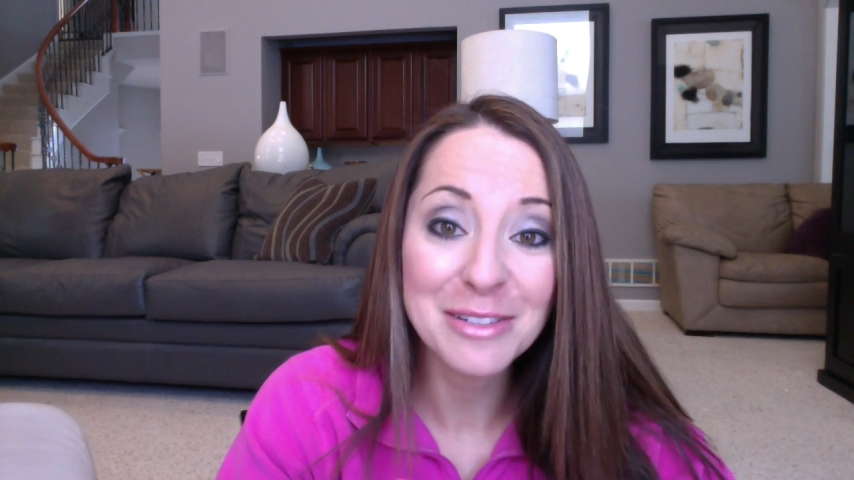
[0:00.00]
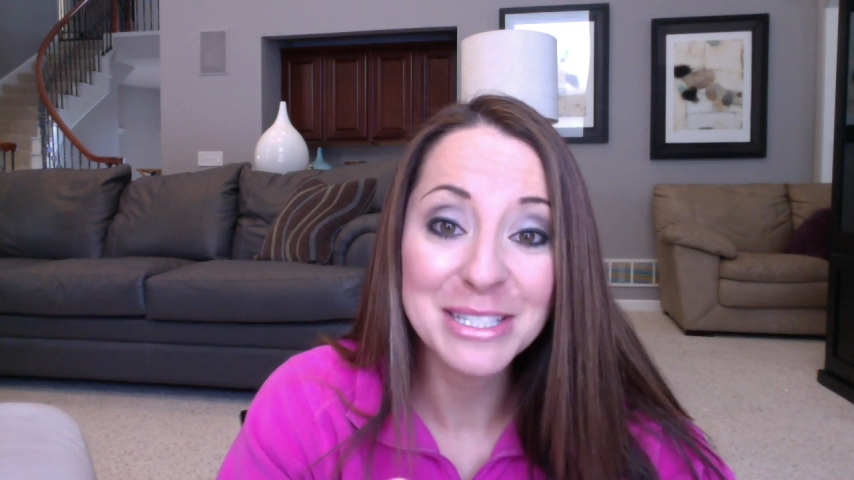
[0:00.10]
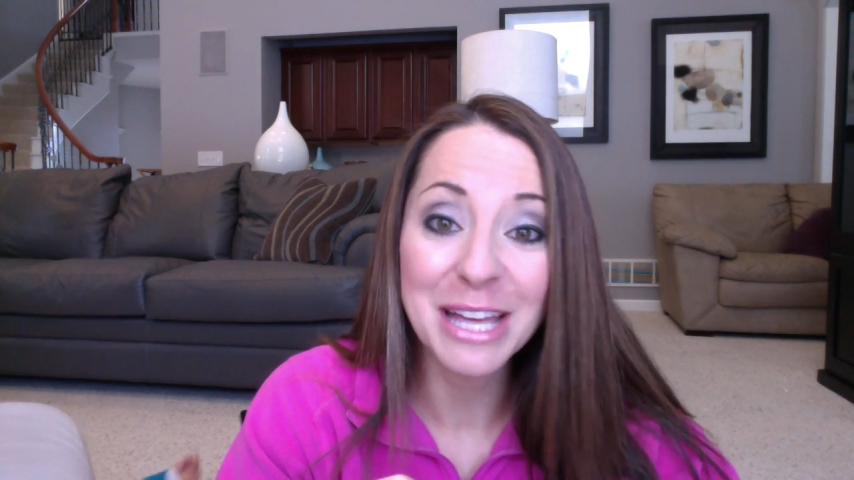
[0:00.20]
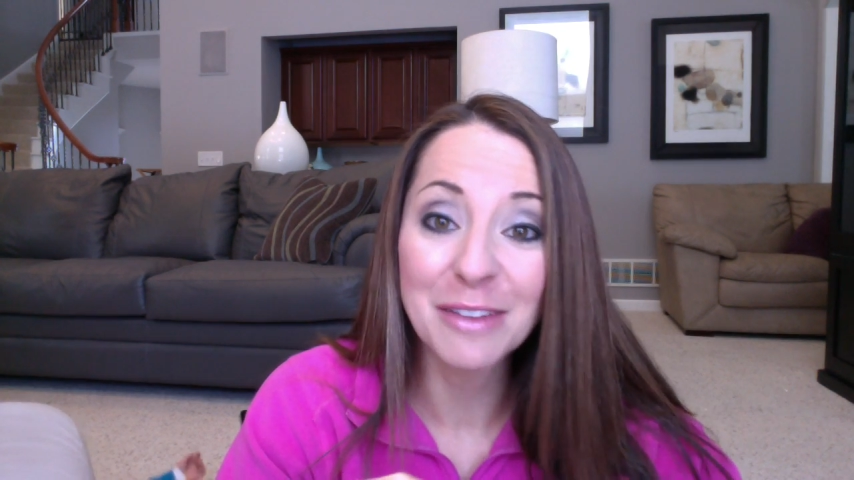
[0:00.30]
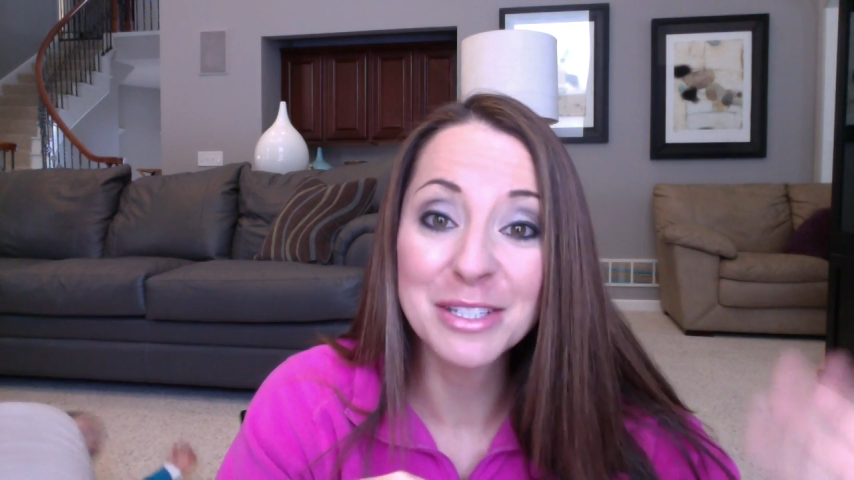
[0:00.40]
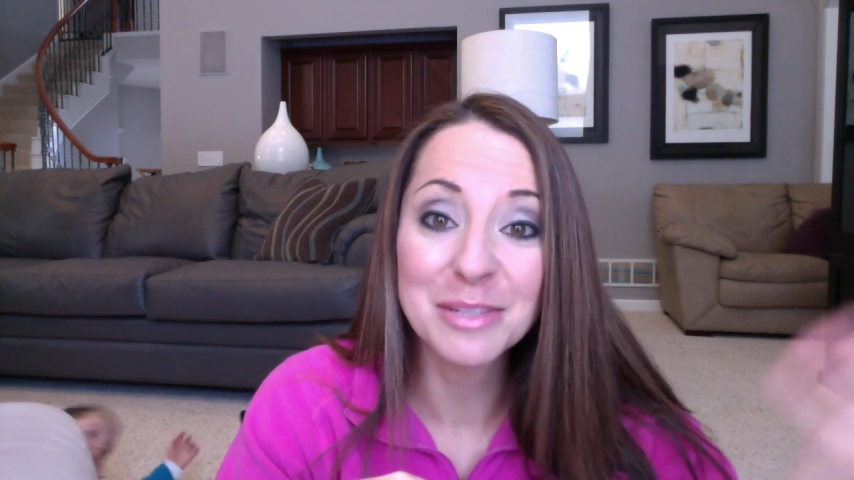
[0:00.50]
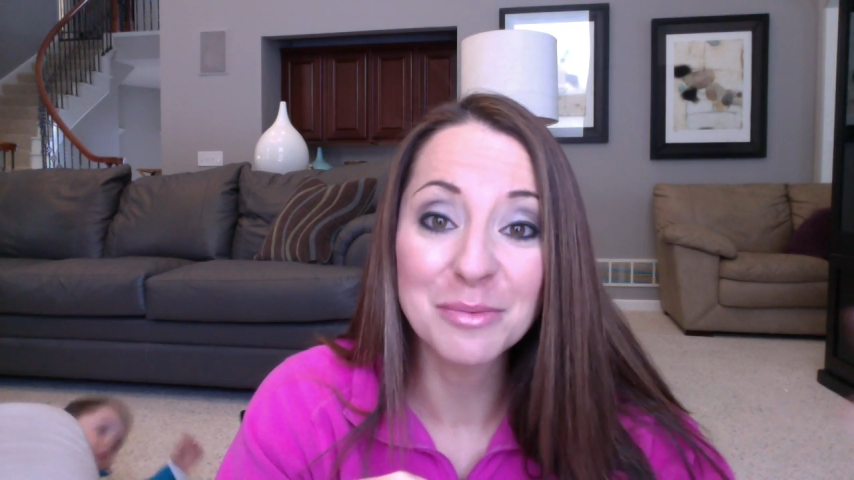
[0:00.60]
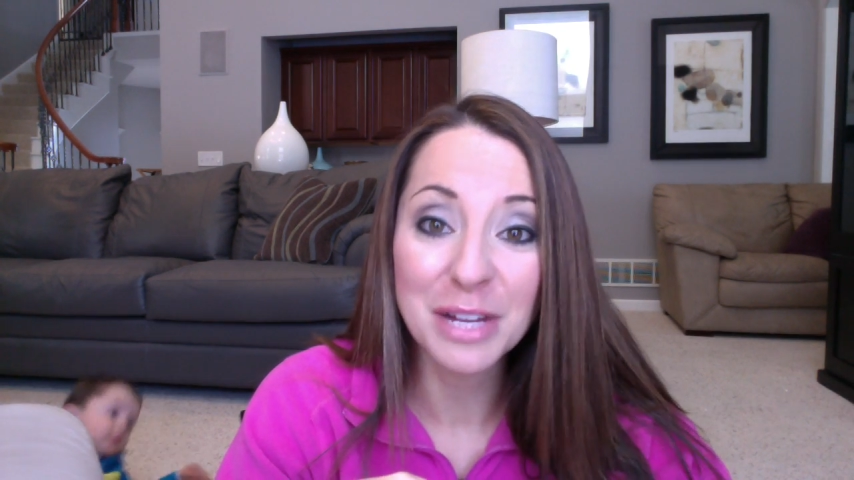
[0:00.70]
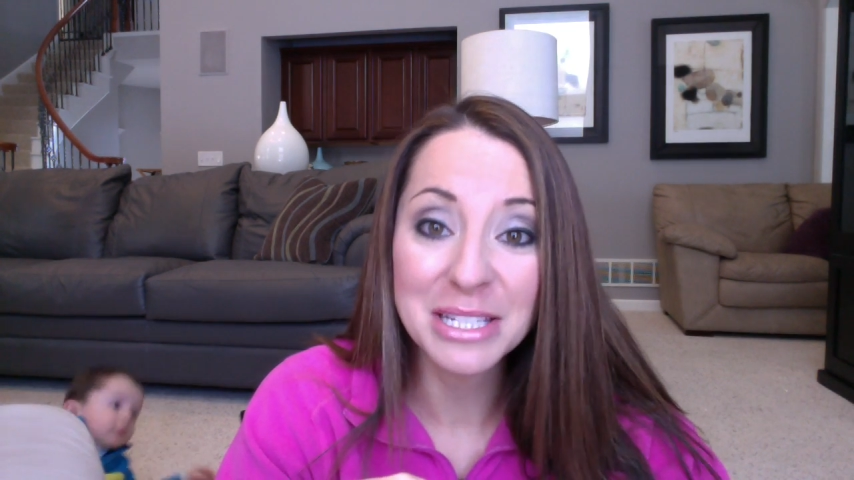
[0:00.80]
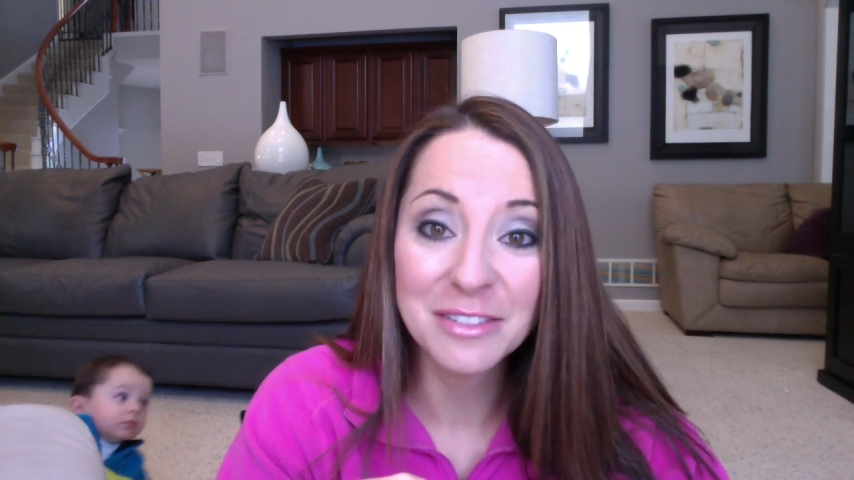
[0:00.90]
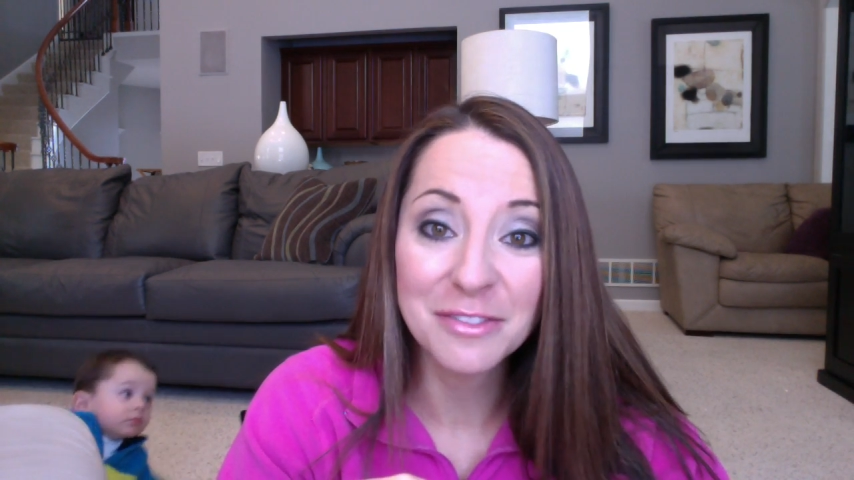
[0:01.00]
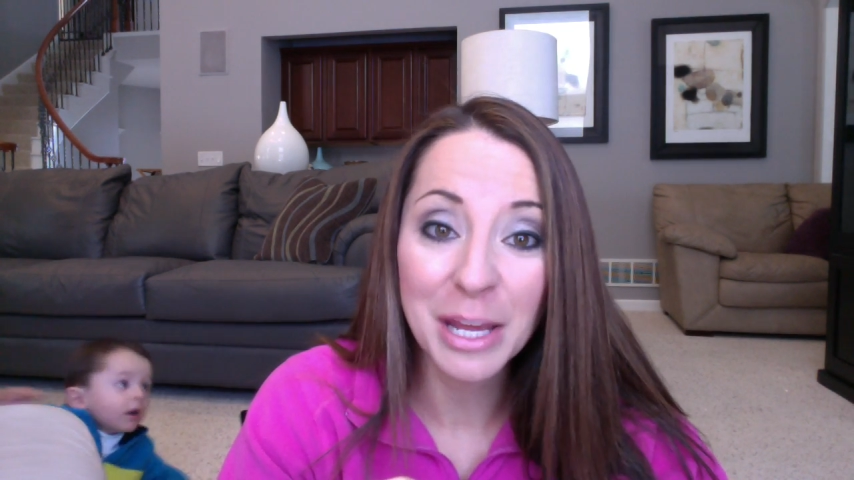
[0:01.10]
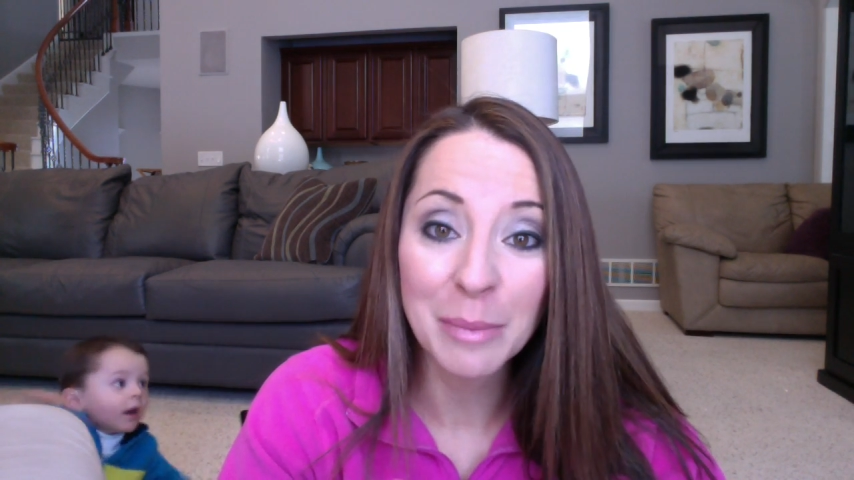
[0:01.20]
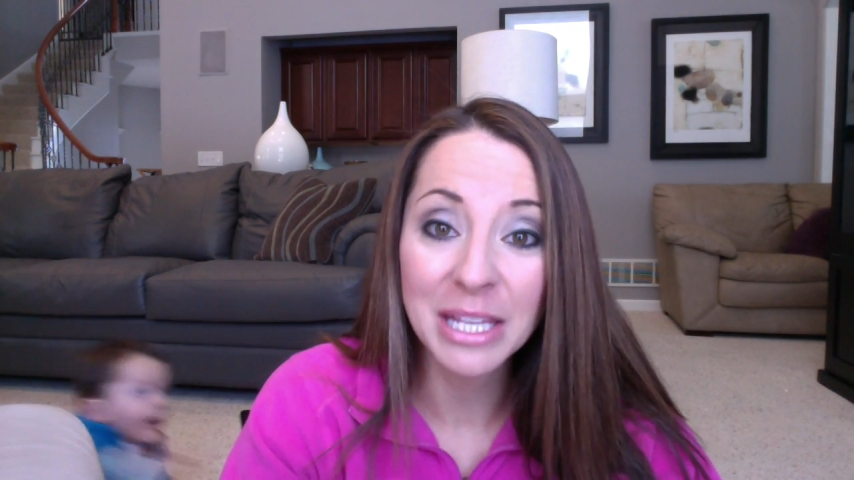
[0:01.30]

sell to some friends and family,